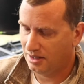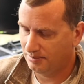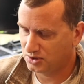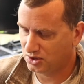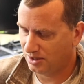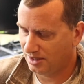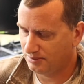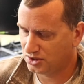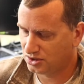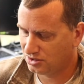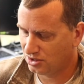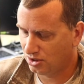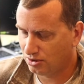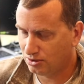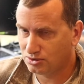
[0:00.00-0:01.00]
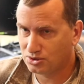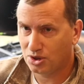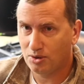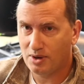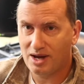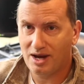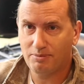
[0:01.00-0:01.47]
So I'm
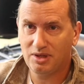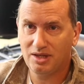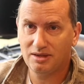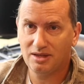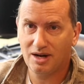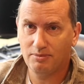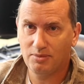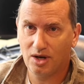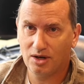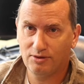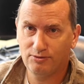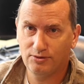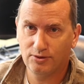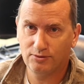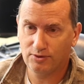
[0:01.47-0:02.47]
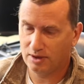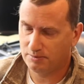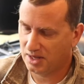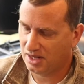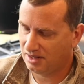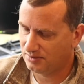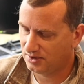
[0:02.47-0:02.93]
so happy that I bought a full frame
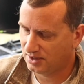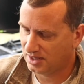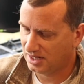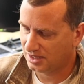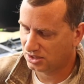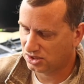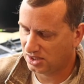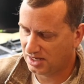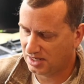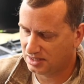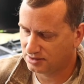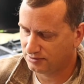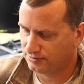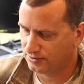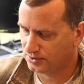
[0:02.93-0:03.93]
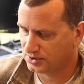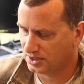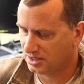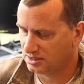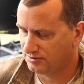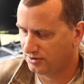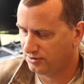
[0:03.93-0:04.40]
camera that actually has a full
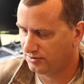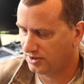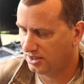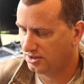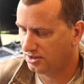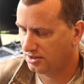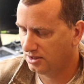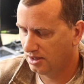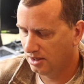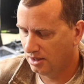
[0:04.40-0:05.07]
size viewfinder.